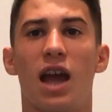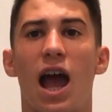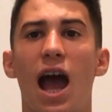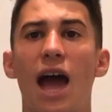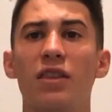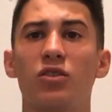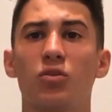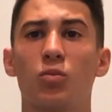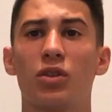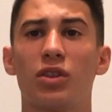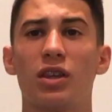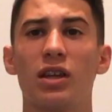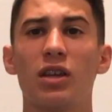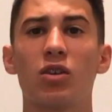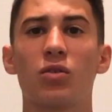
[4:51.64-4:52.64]
And with
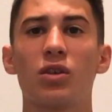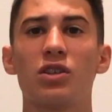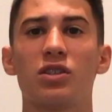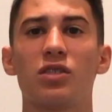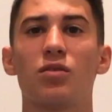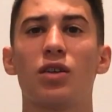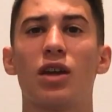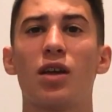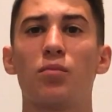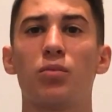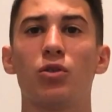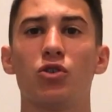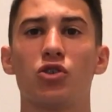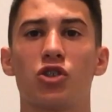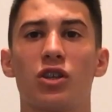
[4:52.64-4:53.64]
the increase in air
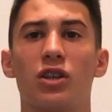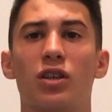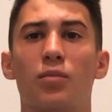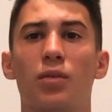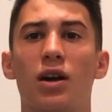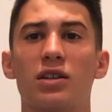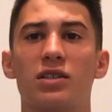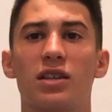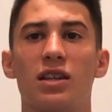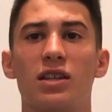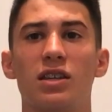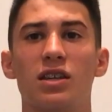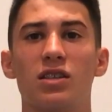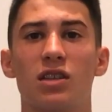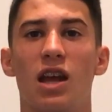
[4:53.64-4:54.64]
pollution in the past
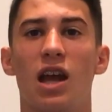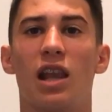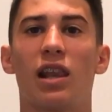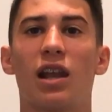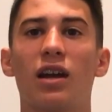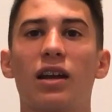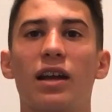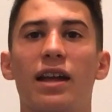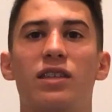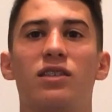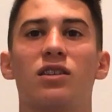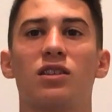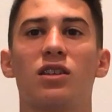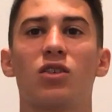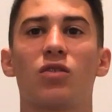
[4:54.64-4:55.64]
10 years, lung cancer
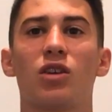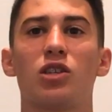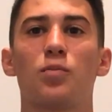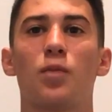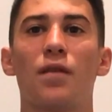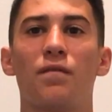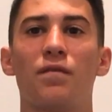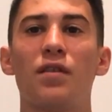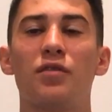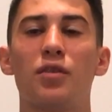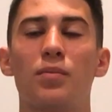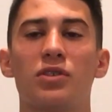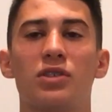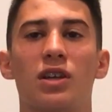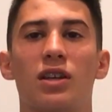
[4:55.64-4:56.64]
has increased by
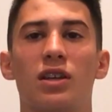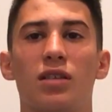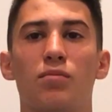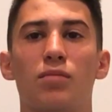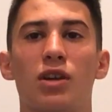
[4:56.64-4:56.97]
50% in